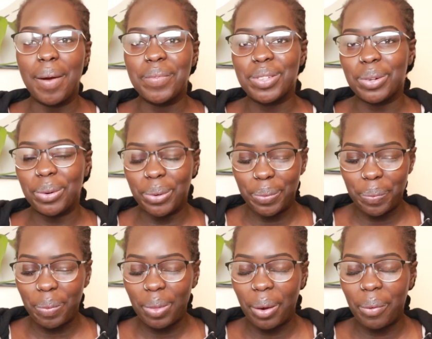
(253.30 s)
So
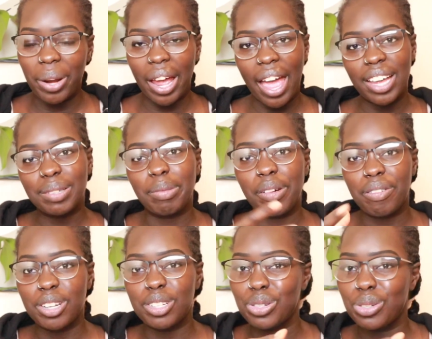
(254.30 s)
when I asked my
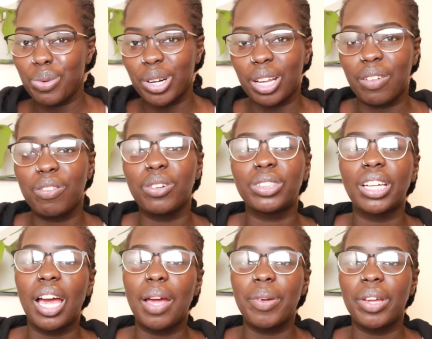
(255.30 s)
friends who's working
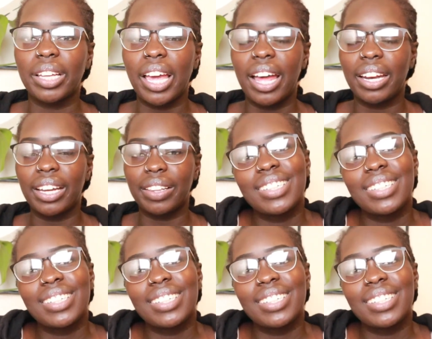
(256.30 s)
full-time in Canada,